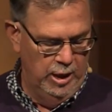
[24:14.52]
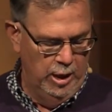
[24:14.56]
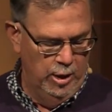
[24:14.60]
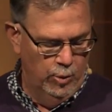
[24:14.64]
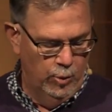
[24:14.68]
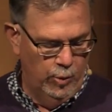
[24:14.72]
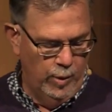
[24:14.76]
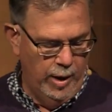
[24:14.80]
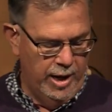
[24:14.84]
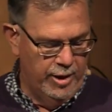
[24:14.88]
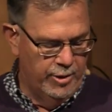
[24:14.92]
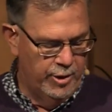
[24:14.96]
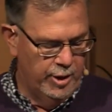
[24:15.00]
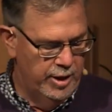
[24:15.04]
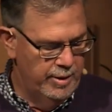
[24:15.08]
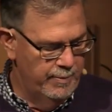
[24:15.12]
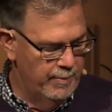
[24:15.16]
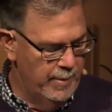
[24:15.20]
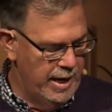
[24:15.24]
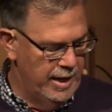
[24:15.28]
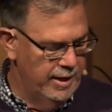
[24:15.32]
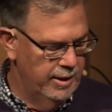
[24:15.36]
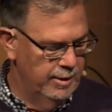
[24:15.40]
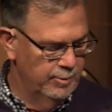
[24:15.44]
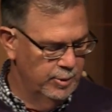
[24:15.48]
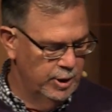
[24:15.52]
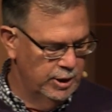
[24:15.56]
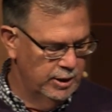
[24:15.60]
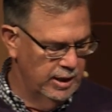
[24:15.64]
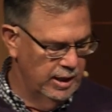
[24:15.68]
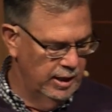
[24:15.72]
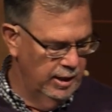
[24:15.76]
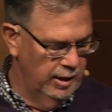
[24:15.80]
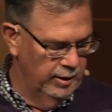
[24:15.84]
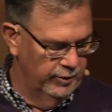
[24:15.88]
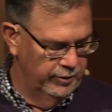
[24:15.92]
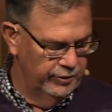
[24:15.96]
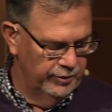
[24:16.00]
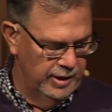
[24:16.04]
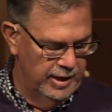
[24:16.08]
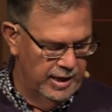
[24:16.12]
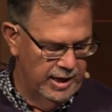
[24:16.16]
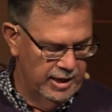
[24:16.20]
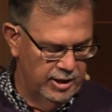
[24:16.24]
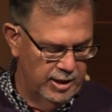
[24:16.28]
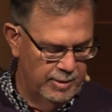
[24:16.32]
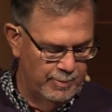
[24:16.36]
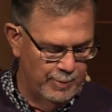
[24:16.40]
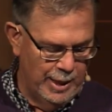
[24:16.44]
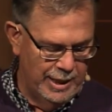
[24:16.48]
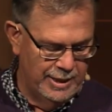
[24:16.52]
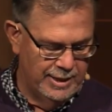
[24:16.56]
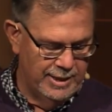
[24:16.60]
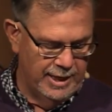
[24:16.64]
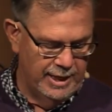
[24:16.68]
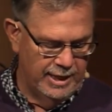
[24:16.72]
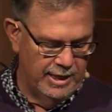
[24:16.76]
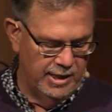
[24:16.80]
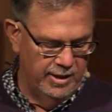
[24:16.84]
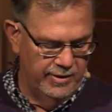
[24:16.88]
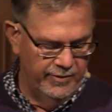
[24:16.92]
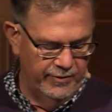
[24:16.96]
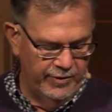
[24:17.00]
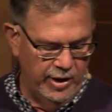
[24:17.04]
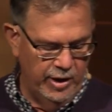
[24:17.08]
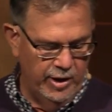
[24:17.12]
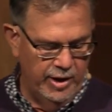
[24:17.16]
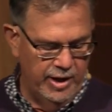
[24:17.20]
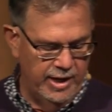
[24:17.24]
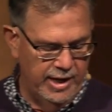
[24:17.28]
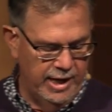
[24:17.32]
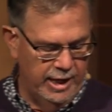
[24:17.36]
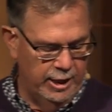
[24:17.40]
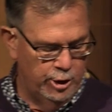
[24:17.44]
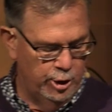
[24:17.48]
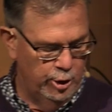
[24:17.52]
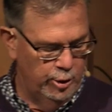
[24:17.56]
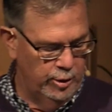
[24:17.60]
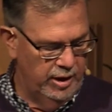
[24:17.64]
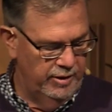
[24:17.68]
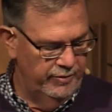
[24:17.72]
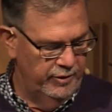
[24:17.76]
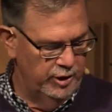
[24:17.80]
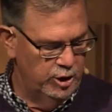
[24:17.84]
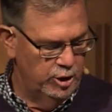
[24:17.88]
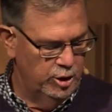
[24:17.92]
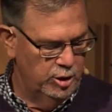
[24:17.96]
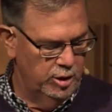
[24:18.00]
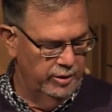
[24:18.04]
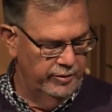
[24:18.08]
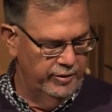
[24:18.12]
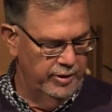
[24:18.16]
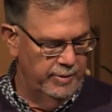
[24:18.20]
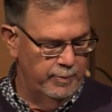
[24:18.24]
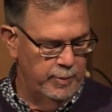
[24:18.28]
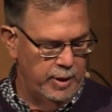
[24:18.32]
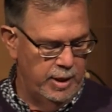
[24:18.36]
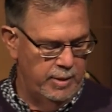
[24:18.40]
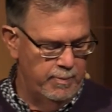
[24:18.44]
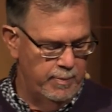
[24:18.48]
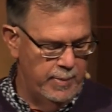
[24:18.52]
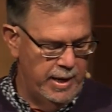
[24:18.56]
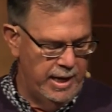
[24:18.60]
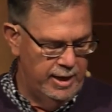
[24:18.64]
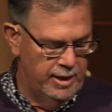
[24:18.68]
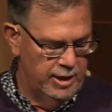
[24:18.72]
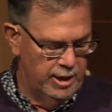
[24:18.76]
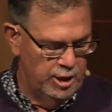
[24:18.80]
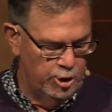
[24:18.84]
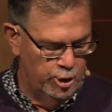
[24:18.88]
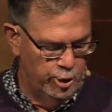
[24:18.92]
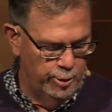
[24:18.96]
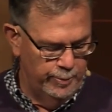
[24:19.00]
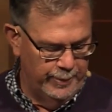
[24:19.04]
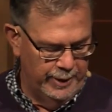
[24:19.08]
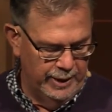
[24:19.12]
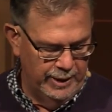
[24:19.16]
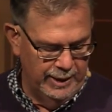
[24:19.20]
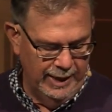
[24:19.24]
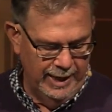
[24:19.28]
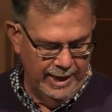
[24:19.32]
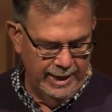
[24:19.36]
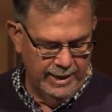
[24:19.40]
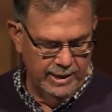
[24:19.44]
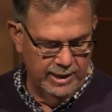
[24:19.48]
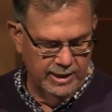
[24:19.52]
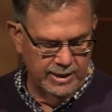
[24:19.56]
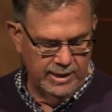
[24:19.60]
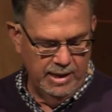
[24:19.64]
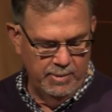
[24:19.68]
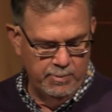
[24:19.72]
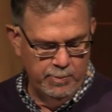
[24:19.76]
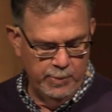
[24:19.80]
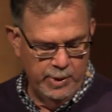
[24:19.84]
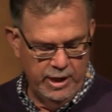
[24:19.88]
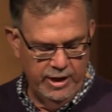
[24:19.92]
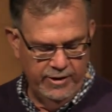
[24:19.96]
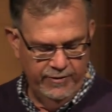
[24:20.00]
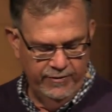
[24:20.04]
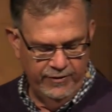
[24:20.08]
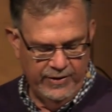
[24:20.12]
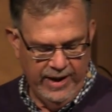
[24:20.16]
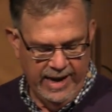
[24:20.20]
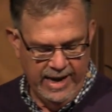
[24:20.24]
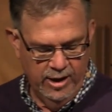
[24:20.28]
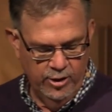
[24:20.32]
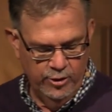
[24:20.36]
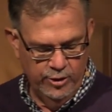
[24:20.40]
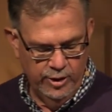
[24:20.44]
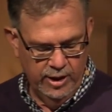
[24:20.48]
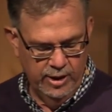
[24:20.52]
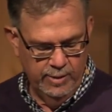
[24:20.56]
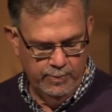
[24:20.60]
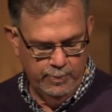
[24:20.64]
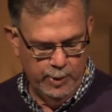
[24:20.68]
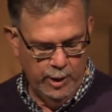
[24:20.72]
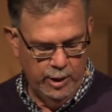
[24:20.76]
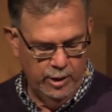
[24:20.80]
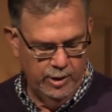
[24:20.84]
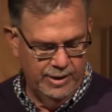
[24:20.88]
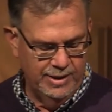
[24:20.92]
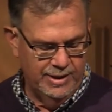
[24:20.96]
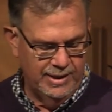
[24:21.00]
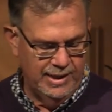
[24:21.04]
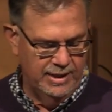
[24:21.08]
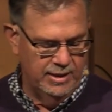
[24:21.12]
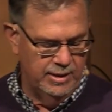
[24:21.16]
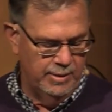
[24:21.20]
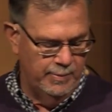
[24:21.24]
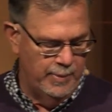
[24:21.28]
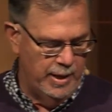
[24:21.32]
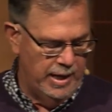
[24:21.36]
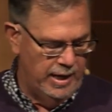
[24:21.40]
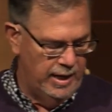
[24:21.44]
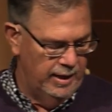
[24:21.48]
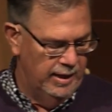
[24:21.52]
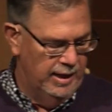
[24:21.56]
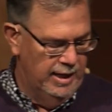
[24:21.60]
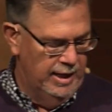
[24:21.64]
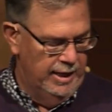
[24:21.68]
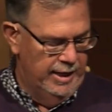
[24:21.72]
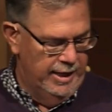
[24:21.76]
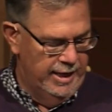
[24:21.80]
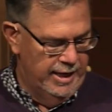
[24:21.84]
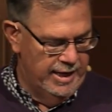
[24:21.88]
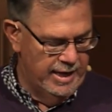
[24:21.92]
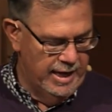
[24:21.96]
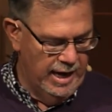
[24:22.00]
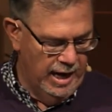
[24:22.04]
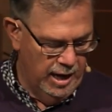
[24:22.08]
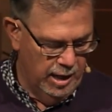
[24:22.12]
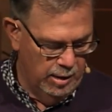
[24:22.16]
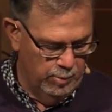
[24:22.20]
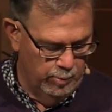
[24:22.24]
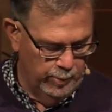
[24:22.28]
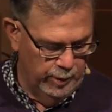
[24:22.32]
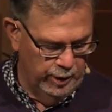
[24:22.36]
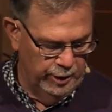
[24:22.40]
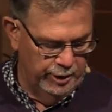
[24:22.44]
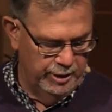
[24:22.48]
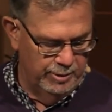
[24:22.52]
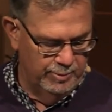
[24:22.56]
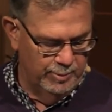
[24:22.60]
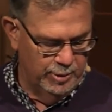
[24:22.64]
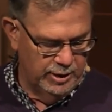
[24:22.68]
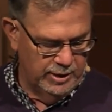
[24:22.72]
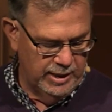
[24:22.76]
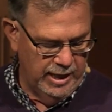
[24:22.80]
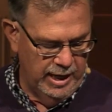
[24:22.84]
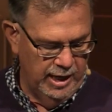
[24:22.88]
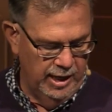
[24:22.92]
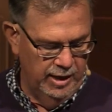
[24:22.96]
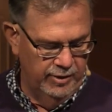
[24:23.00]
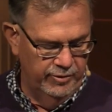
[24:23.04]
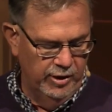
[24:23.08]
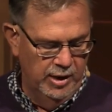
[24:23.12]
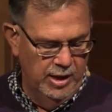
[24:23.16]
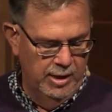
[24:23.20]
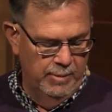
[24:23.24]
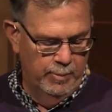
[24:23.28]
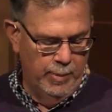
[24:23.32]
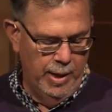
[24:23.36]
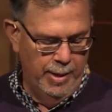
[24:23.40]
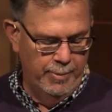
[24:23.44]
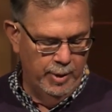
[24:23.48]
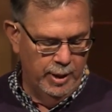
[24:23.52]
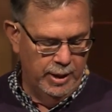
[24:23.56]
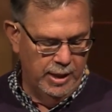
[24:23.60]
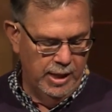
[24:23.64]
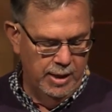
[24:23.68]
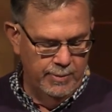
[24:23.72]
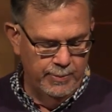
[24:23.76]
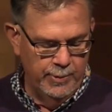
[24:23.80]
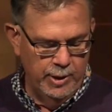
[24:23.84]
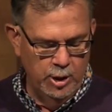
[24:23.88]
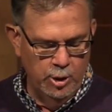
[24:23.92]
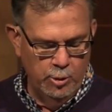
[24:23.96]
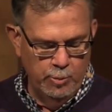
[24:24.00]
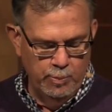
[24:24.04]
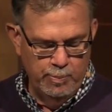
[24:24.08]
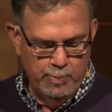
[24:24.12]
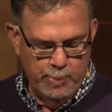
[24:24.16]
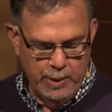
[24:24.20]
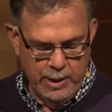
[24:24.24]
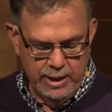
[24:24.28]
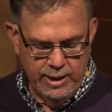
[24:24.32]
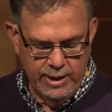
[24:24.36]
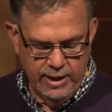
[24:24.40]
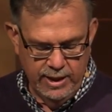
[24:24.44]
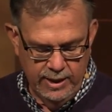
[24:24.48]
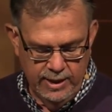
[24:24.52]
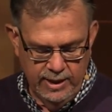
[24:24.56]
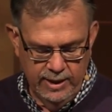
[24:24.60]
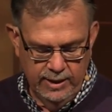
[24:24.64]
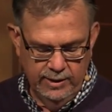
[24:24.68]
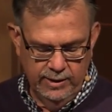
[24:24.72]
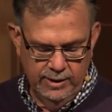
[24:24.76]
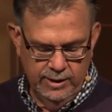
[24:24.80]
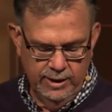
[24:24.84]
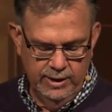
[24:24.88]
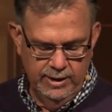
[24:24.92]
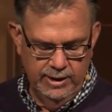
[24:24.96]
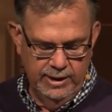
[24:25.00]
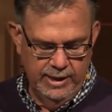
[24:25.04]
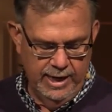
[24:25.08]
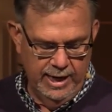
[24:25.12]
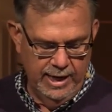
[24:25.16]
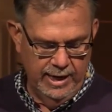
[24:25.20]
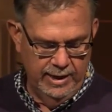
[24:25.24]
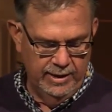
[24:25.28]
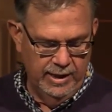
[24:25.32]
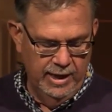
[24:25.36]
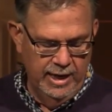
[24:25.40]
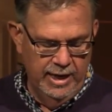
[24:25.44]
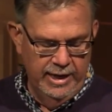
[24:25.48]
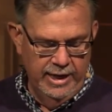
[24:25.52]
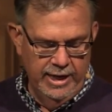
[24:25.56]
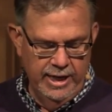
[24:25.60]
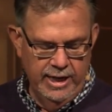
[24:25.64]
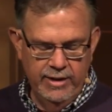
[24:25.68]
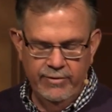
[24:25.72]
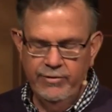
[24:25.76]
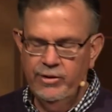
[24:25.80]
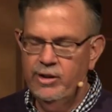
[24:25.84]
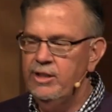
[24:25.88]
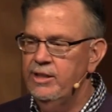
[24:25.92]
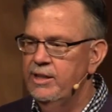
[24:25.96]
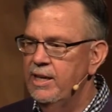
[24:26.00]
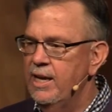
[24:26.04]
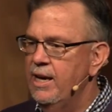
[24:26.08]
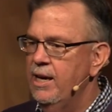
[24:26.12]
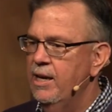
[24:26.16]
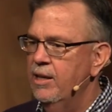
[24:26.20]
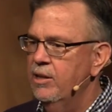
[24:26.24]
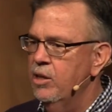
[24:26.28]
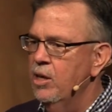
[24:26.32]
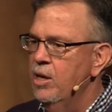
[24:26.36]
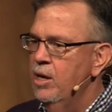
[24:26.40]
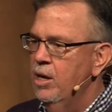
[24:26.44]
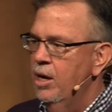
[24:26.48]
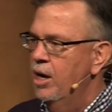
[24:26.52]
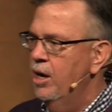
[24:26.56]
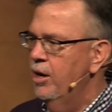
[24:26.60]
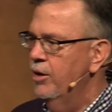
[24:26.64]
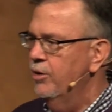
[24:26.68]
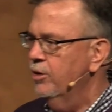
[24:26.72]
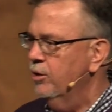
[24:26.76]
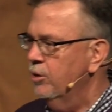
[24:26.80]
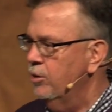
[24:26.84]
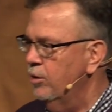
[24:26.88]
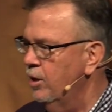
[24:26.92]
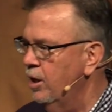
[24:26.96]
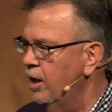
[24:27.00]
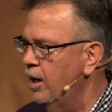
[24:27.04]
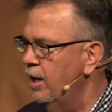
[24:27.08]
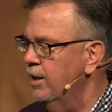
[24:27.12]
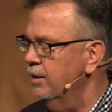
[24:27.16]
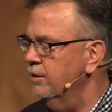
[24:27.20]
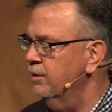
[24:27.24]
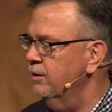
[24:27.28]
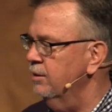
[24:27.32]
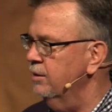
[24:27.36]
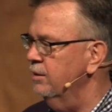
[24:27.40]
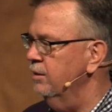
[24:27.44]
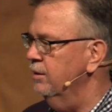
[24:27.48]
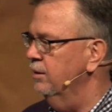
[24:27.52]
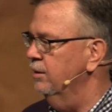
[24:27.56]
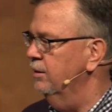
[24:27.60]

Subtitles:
Rather, he made himself nothing by taking the very nature of a servant, being made in human likeness, and being found in appearance as a man. He humbled himself by becoming obedient to death, even death on a cross.